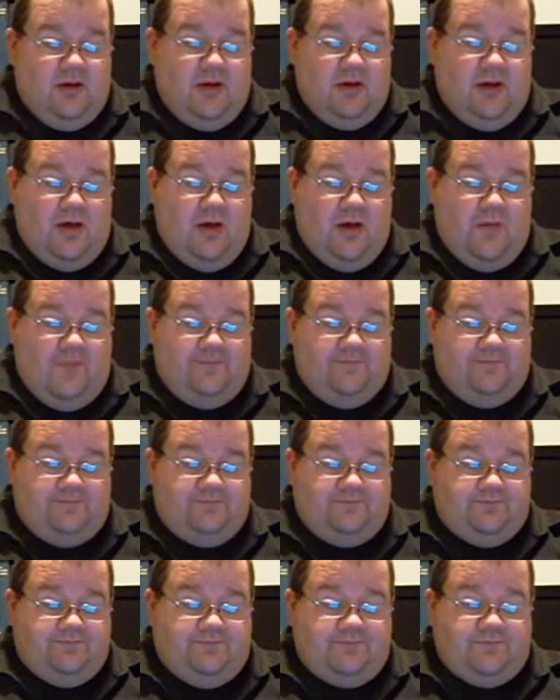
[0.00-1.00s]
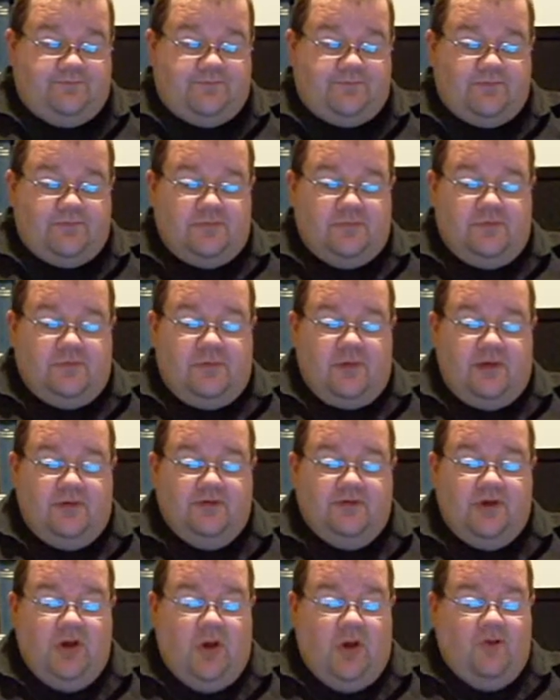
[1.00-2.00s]
There
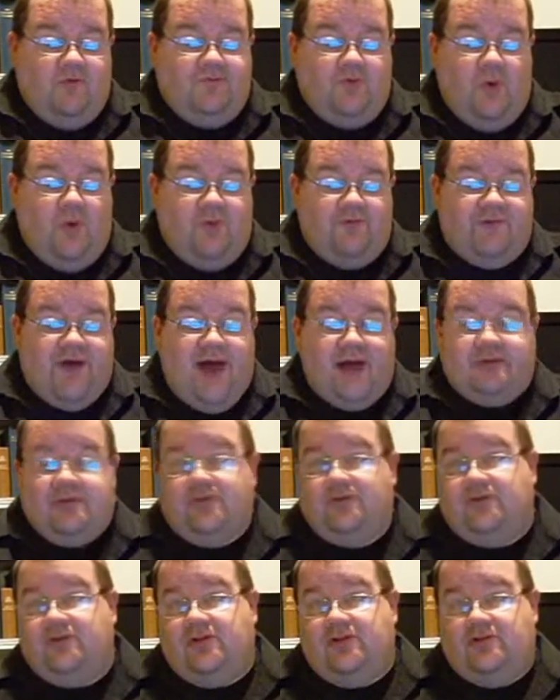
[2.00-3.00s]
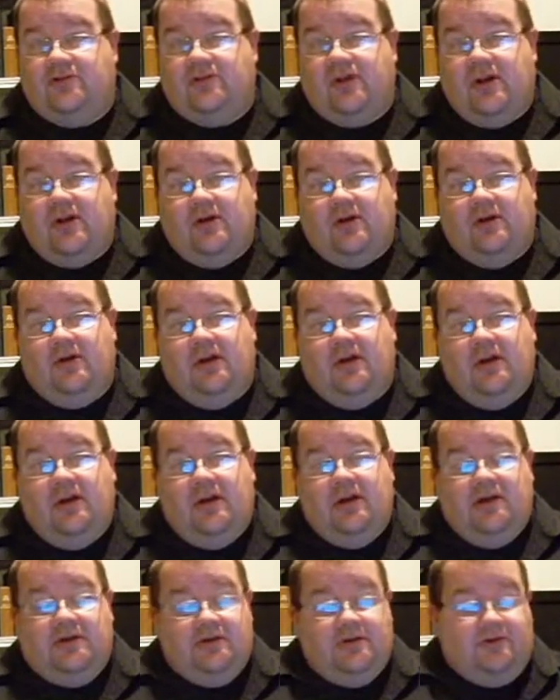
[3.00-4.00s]
are 4 factors to consider
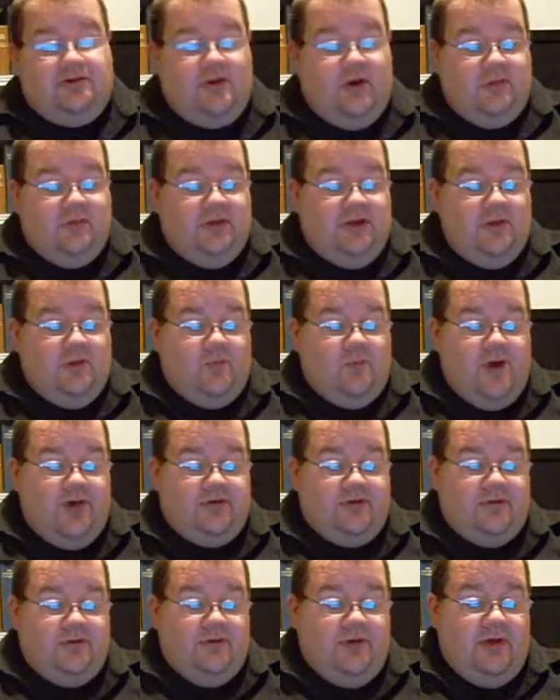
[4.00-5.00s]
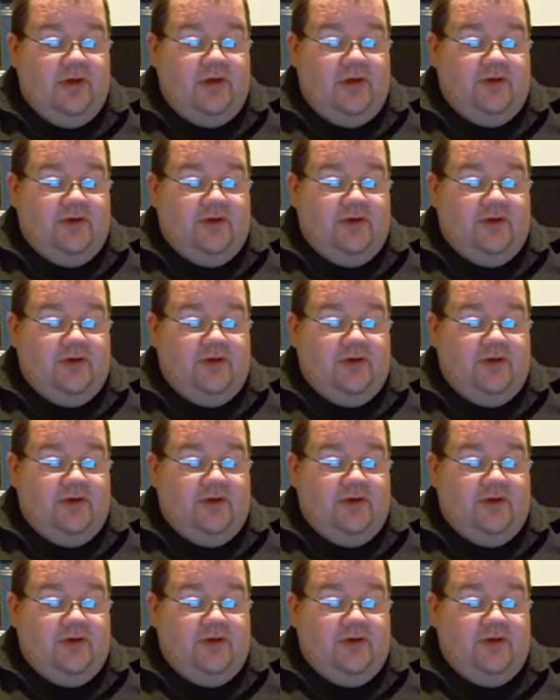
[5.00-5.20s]
in determining whether